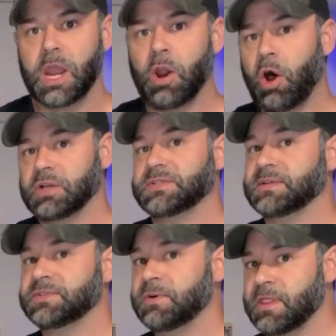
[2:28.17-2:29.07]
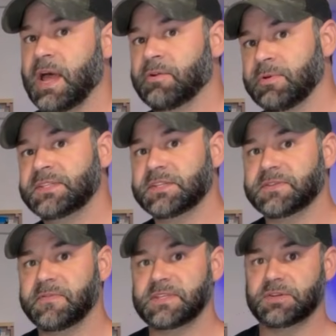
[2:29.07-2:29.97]
And also, I was doing a lot of research
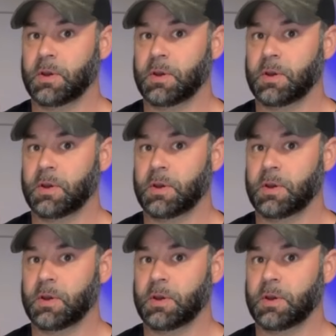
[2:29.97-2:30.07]
for this,